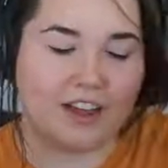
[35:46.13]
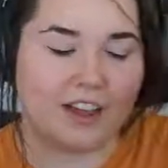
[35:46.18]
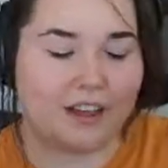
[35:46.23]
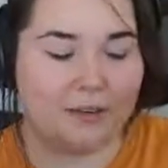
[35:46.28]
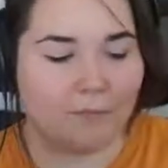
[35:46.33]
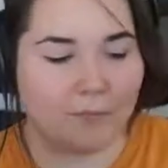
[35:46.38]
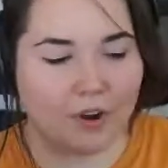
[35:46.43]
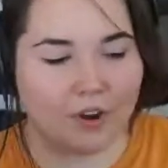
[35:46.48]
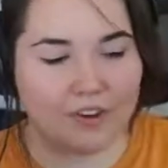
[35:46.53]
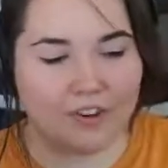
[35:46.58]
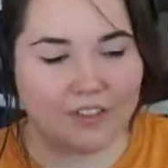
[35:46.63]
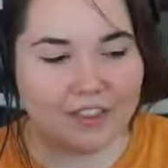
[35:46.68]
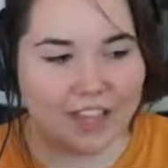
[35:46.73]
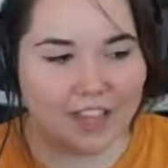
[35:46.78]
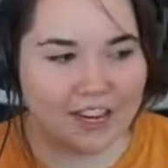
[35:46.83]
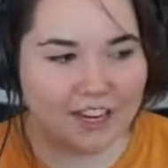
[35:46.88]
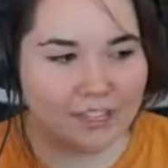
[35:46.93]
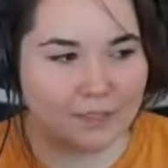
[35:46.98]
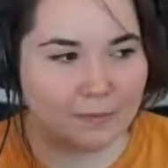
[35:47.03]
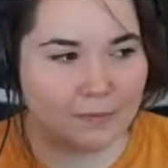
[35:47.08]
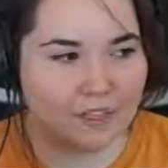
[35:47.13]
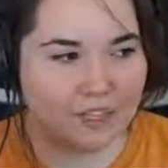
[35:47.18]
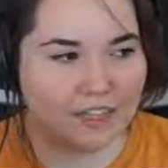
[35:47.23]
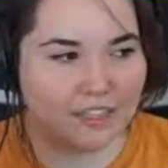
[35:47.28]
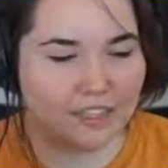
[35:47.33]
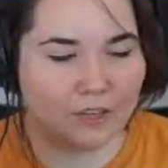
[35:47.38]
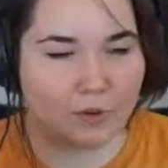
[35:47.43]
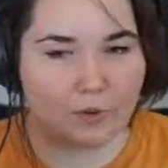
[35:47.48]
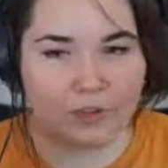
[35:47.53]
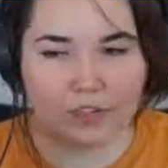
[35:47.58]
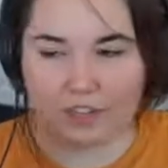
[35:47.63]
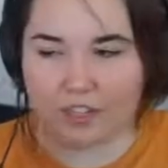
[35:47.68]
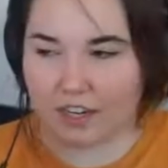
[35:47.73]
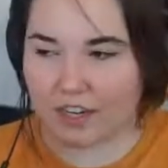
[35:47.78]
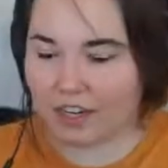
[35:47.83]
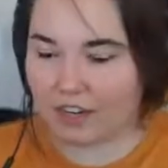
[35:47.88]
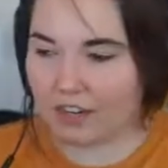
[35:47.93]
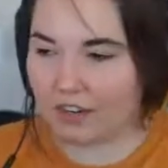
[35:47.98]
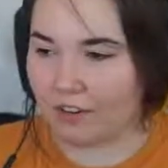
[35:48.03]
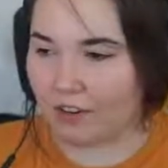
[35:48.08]
Part of that is because I worked
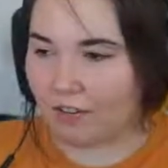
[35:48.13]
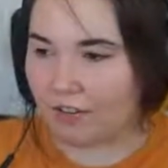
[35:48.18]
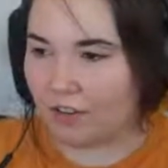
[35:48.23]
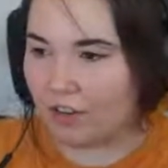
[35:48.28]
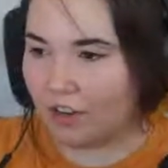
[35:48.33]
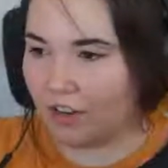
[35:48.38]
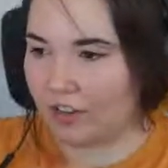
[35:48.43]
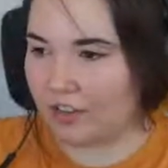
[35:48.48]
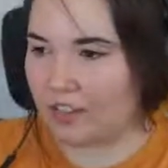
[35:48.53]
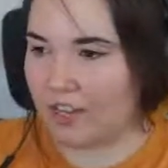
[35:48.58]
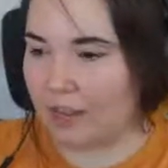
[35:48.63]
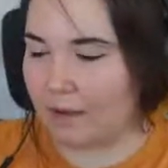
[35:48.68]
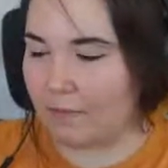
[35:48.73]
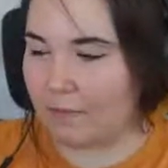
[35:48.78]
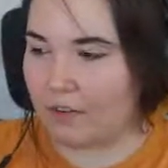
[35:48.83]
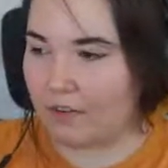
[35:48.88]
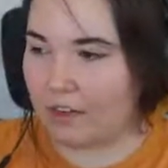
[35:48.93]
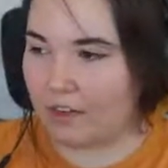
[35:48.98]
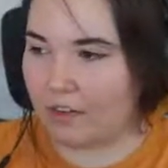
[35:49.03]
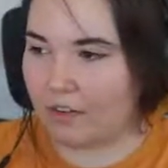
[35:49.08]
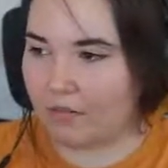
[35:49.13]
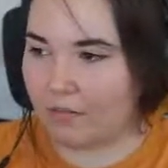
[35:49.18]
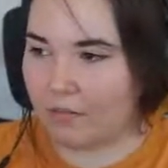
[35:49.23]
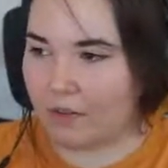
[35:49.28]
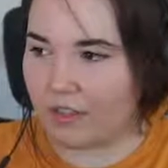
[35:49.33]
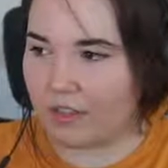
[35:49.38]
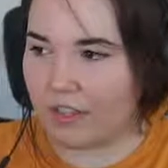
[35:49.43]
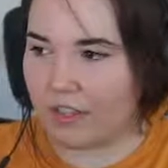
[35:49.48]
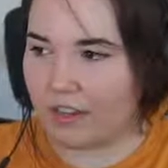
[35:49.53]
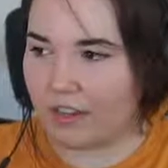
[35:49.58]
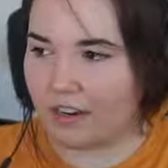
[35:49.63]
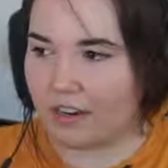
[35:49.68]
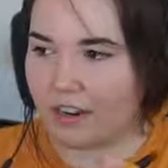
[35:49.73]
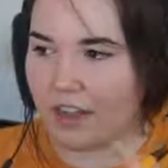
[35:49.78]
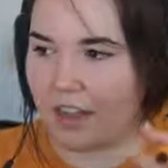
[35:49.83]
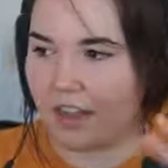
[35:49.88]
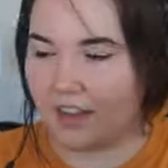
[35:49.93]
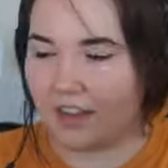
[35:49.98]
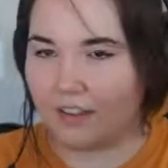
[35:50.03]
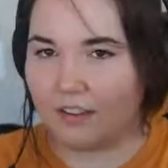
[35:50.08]
on it a long time ago, but then
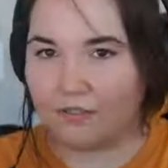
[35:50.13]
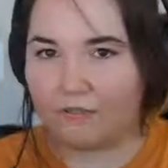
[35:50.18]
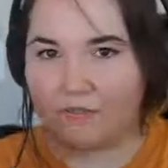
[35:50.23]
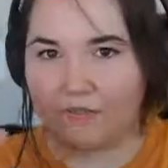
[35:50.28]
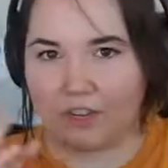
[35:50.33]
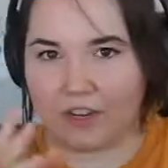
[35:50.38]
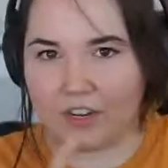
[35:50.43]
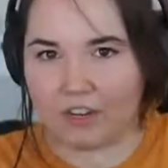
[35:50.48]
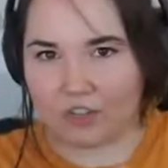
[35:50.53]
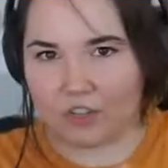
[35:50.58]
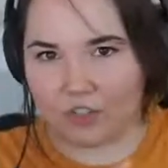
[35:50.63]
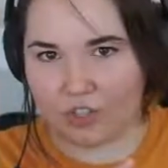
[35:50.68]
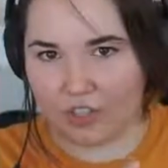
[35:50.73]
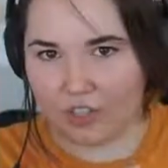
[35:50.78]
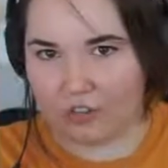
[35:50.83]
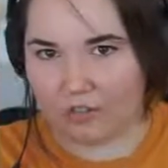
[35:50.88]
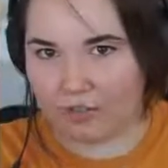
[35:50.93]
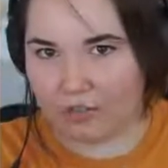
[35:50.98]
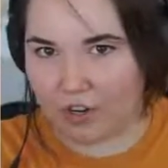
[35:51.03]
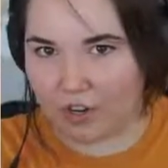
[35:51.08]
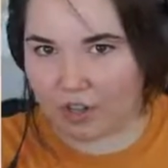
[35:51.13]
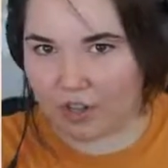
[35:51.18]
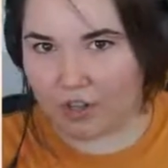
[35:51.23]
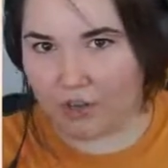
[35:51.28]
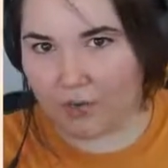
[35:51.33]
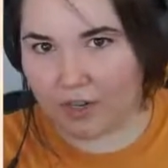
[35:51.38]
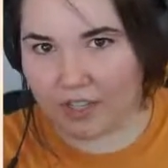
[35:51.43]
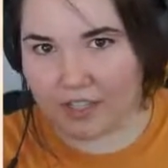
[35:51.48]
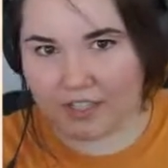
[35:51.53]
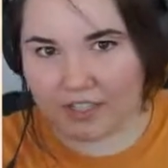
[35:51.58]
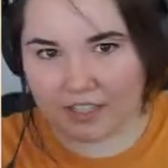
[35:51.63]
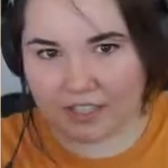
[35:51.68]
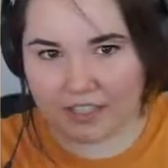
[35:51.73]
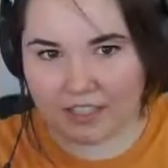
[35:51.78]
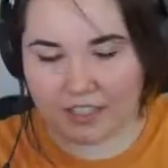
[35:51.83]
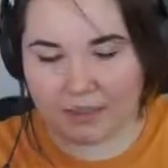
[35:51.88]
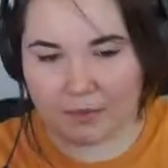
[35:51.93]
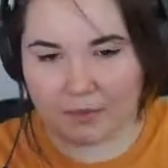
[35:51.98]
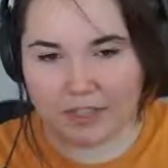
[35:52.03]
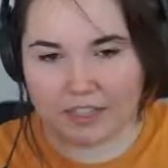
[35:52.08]
I finished it fairly
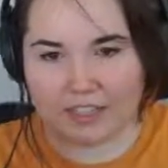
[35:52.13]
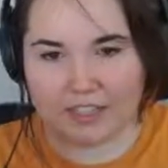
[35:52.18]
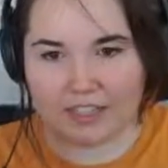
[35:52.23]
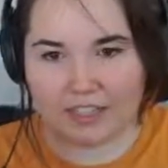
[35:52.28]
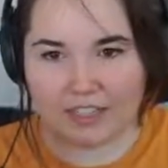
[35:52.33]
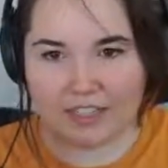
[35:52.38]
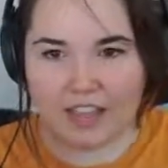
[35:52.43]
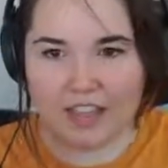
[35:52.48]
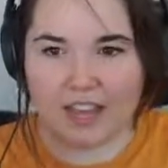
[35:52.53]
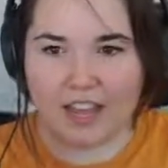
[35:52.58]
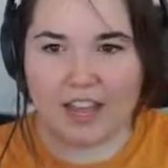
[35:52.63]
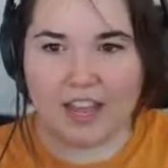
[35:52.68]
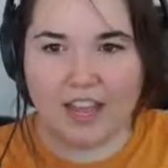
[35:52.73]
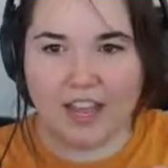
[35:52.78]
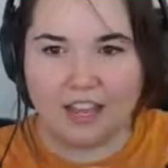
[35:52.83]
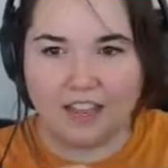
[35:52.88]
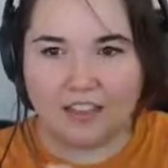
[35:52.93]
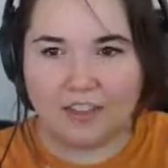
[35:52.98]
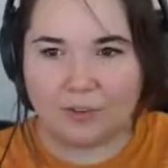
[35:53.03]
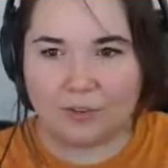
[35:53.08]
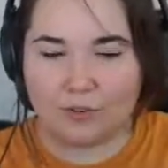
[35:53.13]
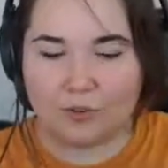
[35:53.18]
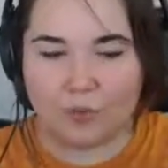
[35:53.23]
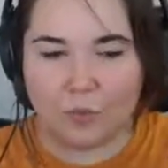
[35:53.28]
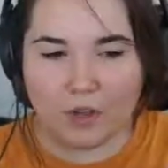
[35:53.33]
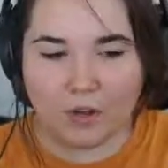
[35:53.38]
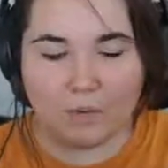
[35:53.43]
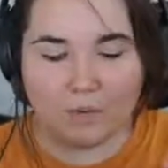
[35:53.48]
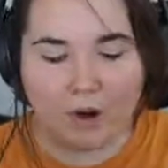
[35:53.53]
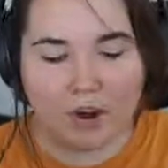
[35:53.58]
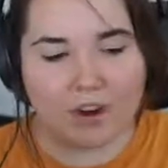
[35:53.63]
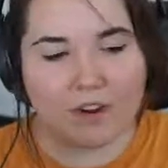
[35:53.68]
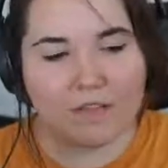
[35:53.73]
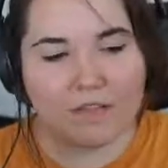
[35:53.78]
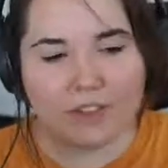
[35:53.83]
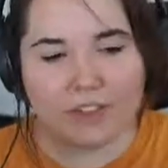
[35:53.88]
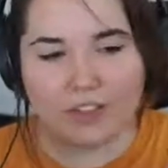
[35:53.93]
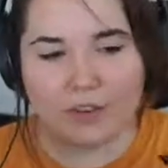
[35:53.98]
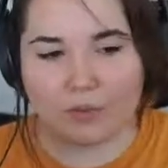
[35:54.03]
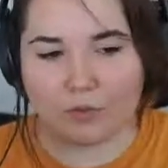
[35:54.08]
recently because there was one part of
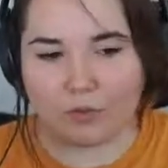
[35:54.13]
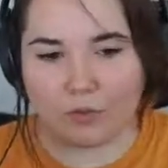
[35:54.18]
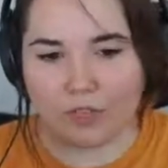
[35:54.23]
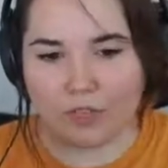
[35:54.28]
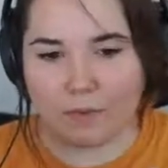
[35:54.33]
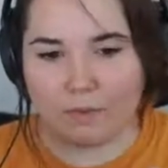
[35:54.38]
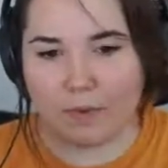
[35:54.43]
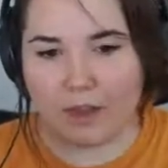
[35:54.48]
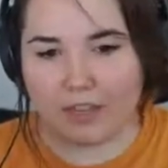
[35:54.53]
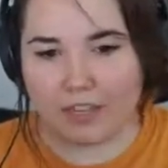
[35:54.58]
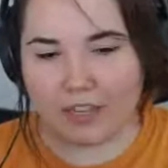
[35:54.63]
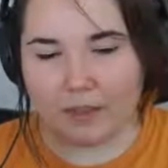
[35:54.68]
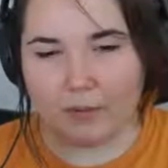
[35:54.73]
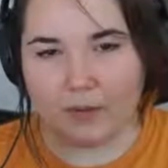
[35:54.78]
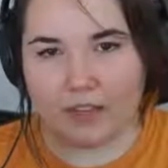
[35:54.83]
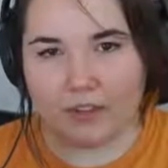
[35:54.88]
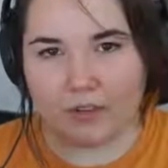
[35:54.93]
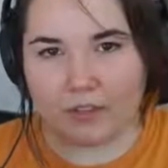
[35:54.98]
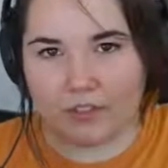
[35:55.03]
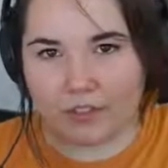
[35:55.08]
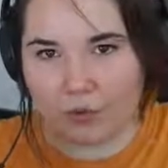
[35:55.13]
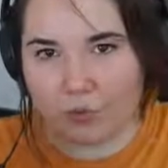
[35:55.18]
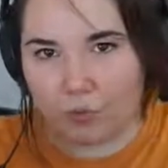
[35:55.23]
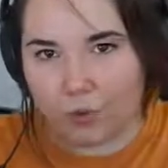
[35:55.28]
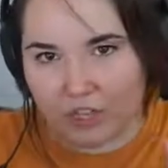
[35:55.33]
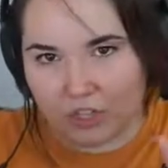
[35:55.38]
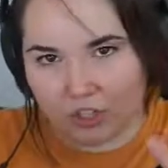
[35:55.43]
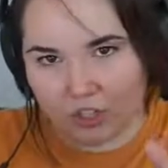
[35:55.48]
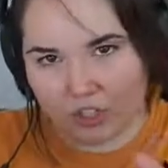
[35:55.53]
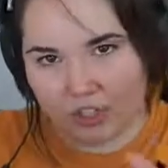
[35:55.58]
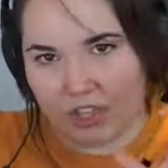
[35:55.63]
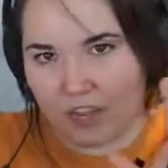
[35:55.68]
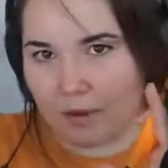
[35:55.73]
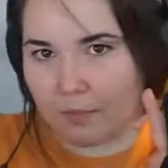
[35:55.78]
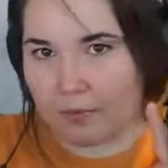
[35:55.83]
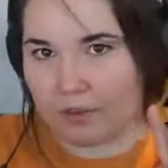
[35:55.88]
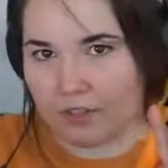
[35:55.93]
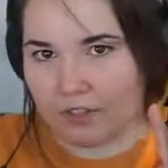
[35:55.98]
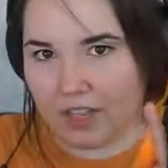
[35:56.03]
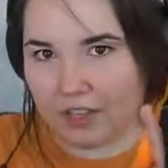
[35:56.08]
it that was really bugging me. It was the witch in the
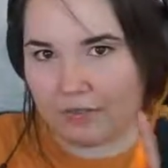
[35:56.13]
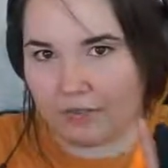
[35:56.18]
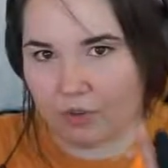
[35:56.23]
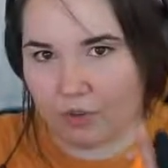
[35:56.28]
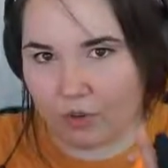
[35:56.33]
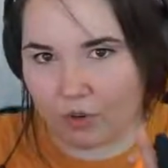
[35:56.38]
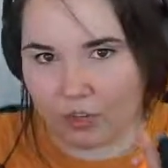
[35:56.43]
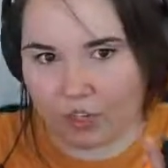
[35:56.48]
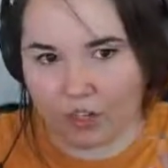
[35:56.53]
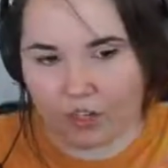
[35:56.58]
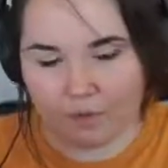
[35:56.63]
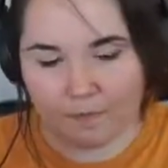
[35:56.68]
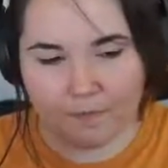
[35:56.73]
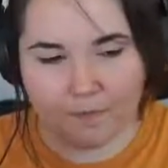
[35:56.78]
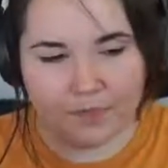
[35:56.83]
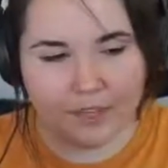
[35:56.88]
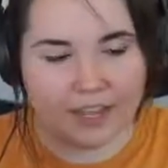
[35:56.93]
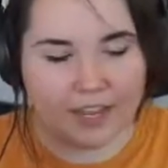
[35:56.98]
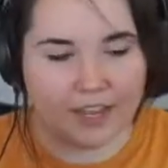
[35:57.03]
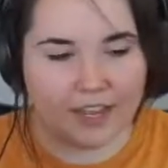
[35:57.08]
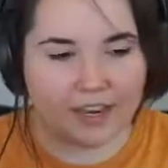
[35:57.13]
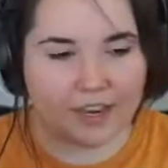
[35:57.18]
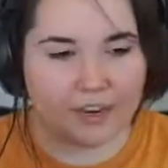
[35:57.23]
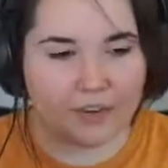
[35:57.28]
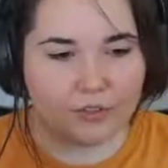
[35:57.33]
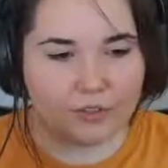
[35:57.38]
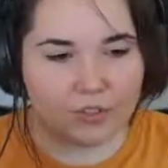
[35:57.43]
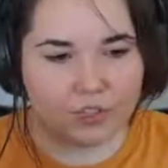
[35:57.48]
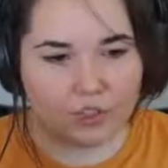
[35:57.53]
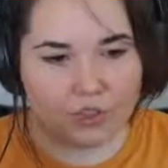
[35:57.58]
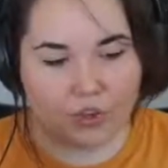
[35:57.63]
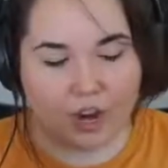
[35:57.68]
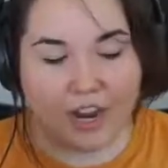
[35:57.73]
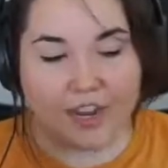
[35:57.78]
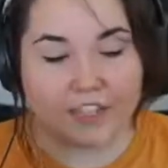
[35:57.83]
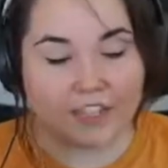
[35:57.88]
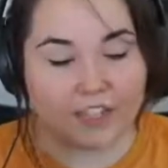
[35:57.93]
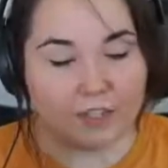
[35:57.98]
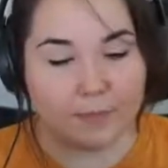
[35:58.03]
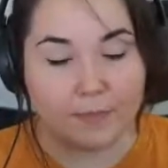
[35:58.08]
upper left corner, and I was just
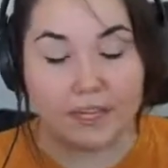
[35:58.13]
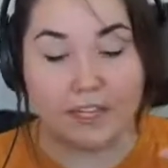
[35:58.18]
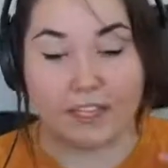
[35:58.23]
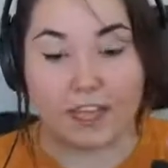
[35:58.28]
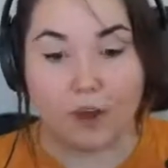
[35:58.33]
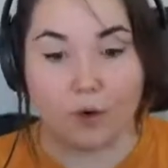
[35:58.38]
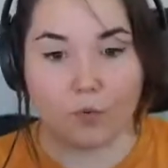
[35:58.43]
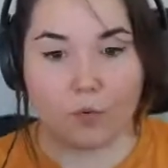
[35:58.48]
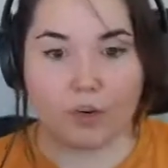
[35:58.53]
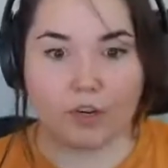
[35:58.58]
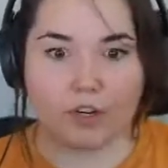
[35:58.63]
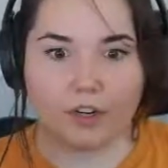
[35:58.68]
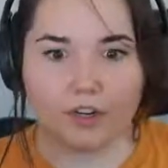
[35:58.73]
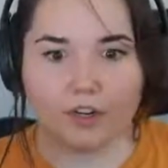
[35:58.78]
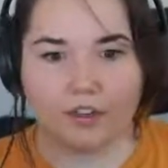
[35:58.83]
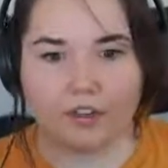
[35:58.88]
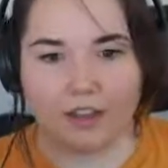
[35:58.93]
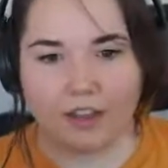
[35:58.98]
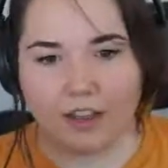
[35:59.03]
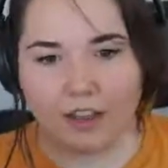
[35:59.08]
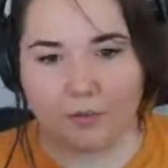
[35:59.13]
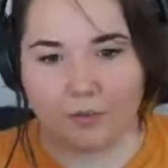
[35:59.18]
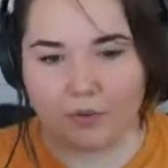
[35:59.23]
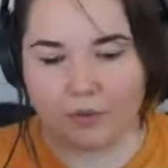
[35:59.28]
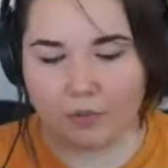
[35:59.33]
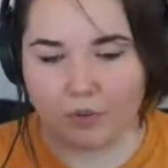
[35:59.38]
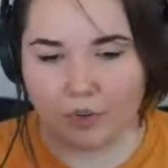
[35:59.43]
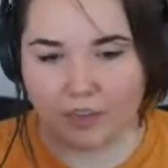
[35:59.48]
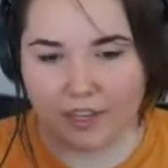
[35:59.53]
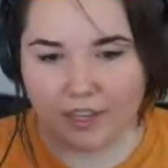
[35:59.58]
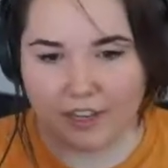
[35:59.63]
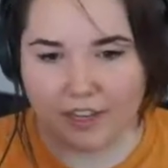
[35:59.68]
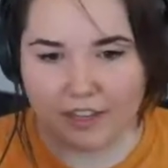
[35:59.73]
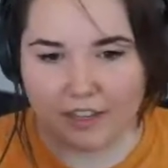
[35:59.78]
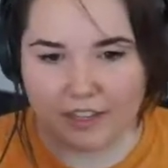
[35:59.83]
trying to make that work before getting it